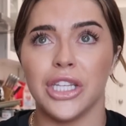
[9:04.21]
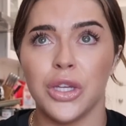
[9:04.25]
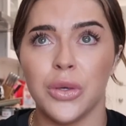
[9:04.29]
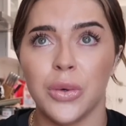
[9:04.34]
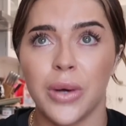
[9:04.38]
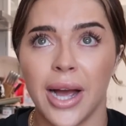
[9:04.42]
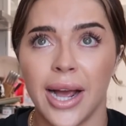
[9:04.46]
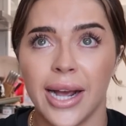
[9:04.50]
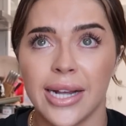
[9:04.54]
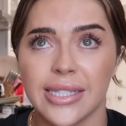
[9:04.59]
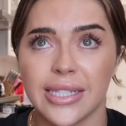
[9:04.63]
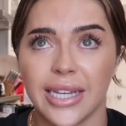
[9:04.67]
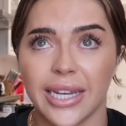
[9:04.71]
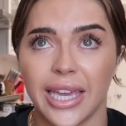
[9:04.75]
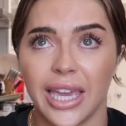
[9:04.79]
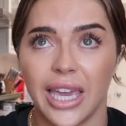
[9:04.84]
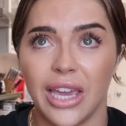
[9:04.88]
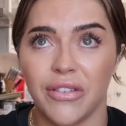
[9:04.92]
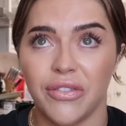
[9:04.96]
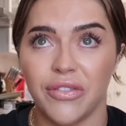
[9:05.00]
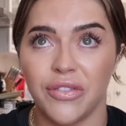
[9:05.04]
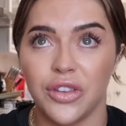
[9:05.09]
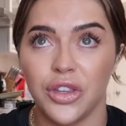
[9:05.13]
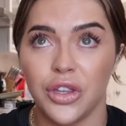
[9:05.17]
you guys, like
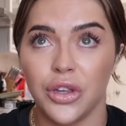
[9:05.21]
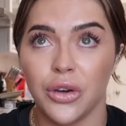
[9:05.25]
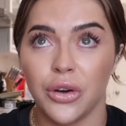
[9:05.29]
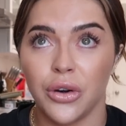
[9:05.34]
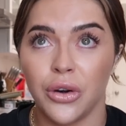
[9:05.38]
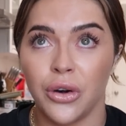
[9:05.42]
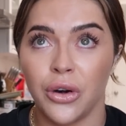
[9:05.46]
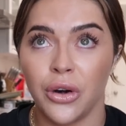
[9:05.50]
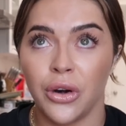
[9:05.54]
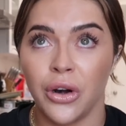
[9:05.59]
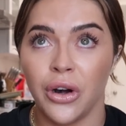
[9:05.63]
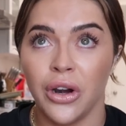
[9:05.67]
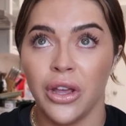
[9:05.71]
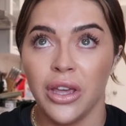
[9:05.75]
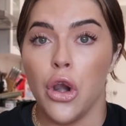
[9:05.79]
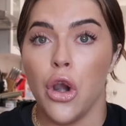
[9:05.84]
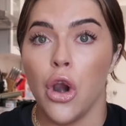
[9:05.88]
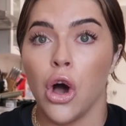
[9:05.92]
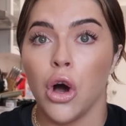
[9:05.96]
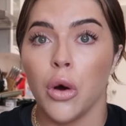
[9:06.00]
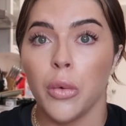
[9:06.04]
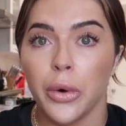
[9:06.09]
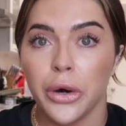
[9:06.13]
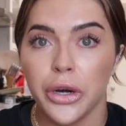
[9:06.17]
if you're
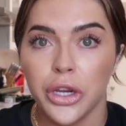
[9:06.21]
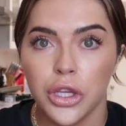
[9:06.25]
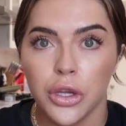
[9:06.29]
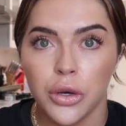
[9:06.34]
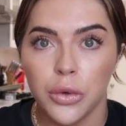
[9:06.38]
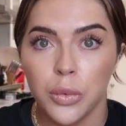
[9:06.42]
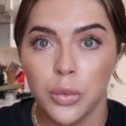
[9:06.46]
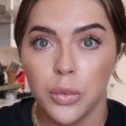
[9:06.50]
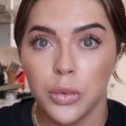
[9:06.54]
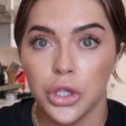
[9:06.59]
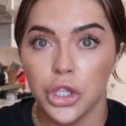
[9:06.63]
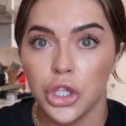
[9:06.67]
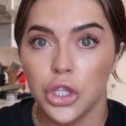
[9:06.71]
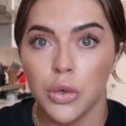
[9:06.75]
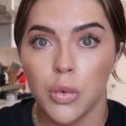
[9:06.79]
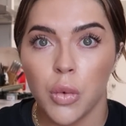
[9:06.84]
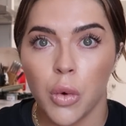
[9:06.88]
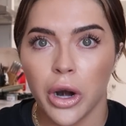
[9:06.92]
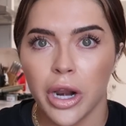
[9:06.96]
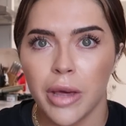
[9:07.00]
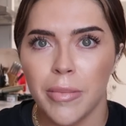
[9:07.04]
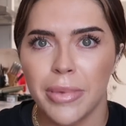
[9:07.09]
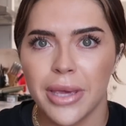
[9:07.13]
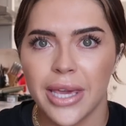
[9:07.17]
not where you
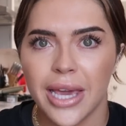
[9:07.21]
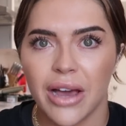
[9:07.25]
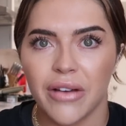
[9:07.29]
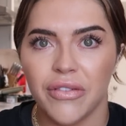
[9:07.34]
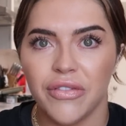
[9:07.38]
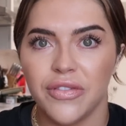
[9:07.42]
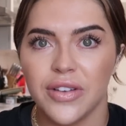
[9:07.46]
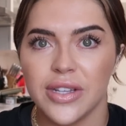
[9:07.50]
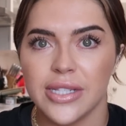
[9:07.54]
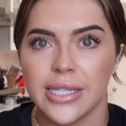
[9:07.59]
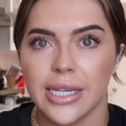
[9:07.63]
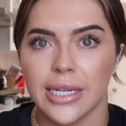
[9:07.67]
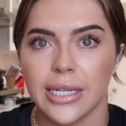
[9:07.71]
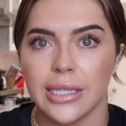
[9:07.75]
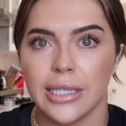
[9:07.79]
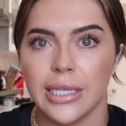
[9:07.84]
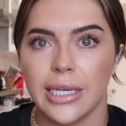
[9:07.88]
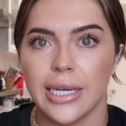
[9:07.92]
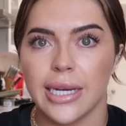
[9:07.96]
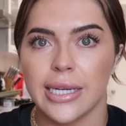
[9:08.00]
want to be at physically,